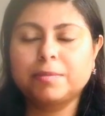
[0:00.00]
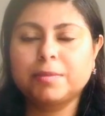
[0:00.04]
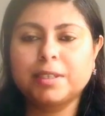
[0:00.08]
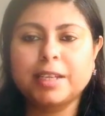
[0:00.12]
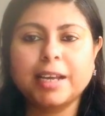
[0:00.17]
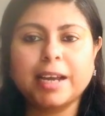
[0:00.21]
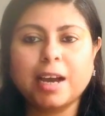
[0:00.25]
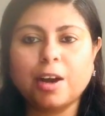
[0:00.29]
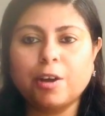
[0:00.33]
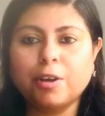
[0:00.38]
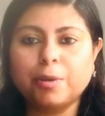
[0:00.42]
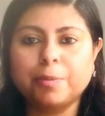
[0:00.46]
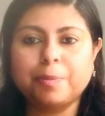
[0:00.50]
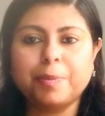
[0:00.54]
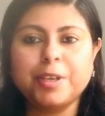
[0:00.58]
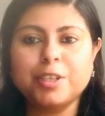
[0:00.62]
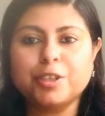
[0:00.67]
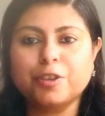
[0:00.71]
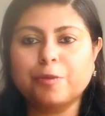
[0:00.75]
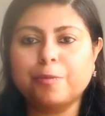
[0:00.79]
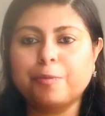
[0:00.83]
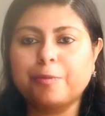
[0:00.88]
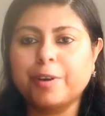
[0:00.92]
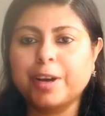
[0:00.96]
take out a
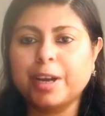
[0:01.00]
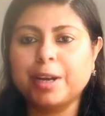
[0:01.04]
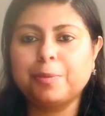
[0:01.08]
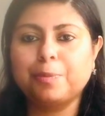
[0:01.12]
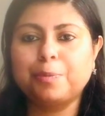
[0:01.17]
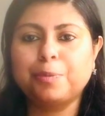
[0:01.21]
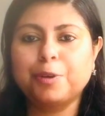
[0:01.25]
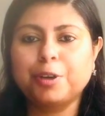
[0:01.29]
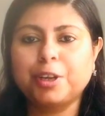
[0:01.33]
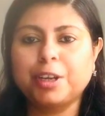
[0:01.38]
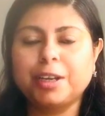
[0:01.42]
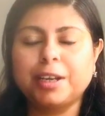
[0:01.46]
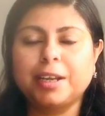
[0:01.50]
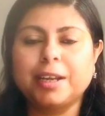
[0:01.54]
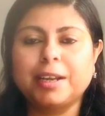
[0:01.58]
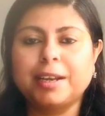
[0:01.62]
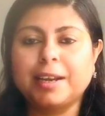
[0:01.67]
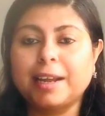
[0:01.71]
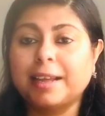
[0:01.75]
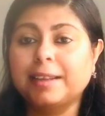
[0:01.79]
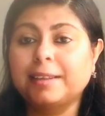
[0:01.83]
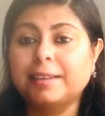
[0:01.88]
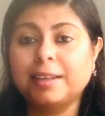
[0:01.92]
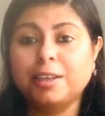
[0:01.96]
piece of bread, put it in,
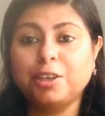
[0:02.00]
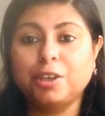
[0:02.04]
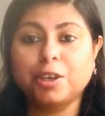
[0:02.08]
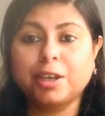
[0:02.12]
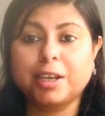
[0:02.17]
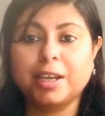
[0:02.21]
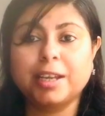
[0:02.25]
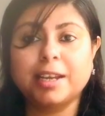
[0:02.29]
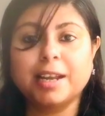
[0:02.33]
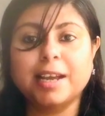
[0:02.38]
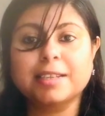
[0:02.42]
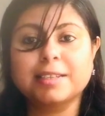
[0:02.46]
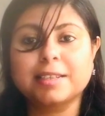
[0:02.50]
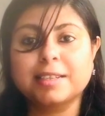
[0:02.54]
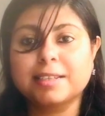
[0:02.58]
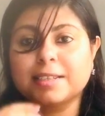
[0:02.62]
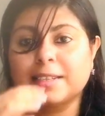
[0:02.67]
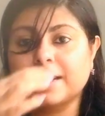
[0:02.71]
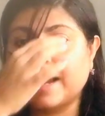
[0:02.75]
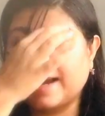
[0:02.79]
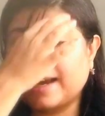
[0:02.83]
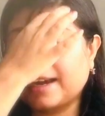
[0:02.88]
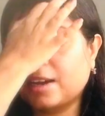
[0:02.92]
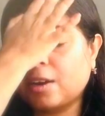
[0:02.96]
and then your kid has a
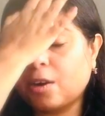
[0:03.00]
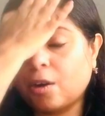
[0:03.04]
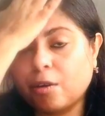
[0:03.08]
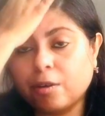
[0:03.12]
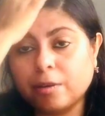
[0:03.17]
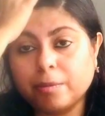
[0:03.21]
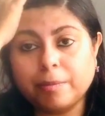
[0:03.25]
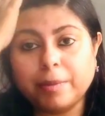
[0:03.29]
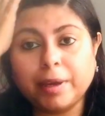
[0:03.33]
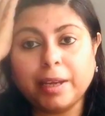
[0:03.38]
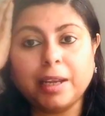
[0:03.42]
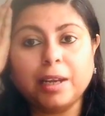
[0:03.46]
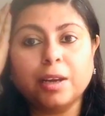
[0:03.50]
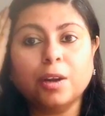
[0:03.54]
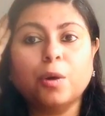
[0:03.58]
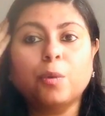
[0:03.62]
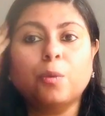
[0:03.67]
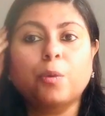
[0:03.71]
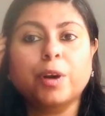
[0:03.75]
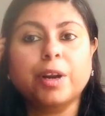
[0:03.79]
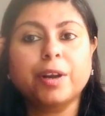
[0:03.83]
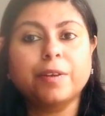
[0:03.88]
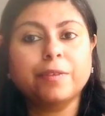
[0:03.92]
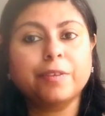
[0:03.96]
snack or a meal or
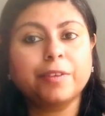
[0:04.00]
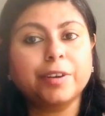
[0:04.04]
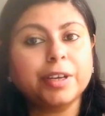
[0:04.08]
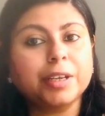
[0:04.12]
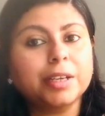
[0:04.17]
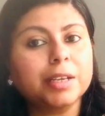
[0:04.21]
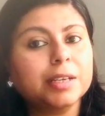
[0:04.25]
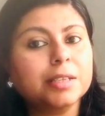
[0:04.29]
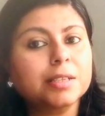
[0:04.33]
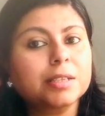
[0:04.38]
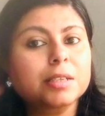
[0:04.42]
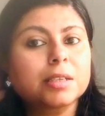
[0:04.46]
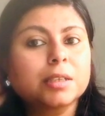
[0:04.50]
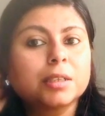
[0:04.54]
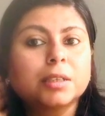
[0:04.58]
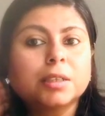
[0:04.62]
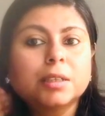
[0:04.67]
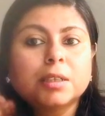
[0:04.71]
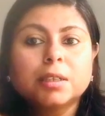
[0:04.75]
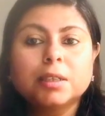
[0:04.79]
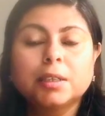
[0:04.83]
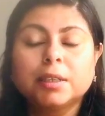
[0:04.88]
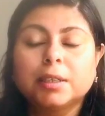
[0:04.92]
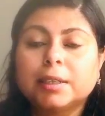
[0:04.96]
whatever it is.
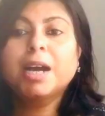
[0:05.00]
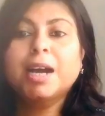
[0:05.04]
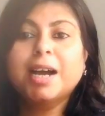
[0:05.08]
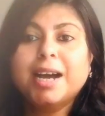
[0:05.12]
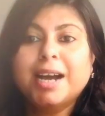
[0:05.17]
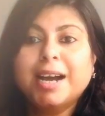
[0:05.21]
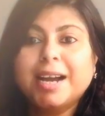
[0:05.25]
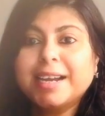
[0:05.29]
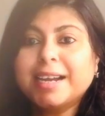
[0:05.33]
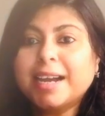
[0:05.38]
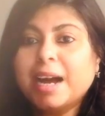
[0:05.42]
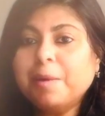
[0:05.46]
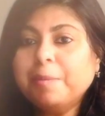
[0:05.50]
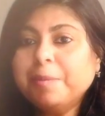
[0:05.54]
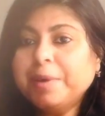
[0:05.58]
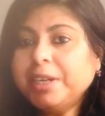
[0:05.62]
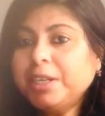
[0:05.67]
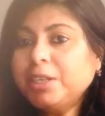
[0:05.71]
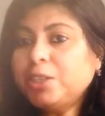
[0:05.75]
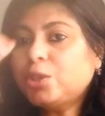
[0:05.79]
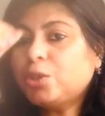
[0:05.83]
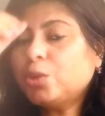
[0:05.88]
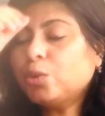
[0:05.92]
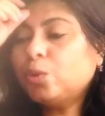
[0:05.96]

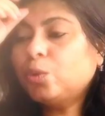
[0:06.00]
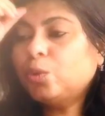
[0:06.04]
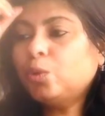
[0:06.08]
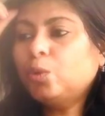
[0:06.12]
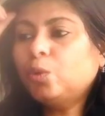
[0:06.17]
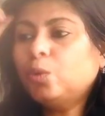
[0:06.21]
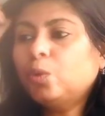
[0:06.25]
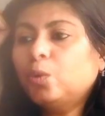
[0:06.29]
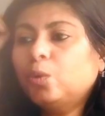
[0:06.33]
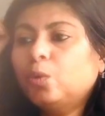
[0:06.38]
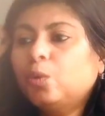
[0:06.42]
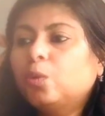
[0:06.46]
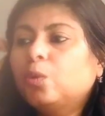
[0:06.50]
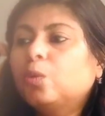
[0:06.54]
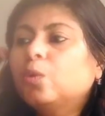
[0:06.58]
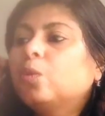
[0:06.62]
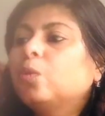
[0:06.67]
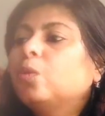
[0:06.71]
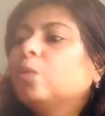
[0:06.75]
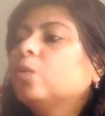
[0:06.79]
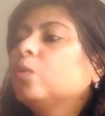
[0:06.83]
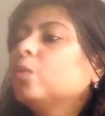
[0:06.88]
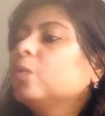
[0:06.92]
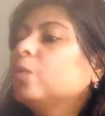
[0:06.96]
Coming to
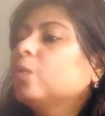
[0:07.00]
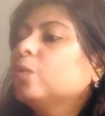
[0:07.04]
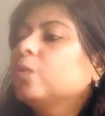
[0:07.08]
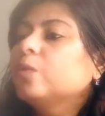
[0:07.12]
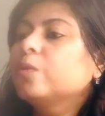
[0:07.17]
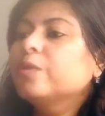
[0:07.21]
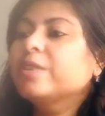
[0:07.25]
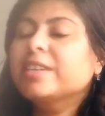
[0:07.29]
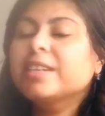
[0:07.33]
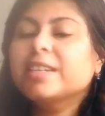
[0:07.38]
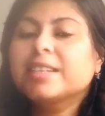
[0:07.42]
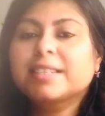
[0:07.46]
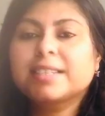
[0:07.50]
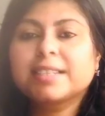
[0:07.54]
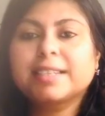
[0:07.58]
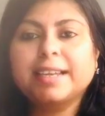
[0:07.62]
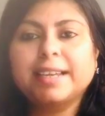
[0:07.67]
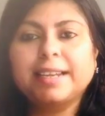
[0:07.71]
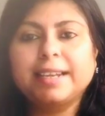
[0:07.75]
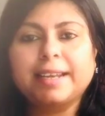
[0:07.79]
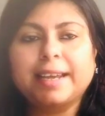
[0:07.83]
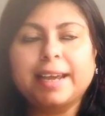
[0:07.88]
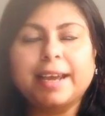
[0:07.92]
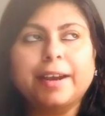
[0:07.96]

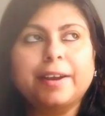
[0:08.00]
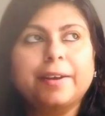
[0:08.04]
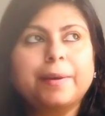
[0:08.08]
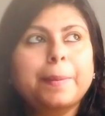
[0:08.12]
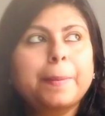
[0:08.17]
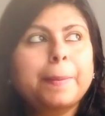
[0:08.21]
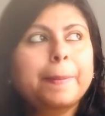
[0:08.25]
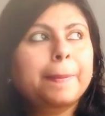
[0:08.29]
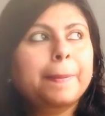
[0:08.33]
skincare,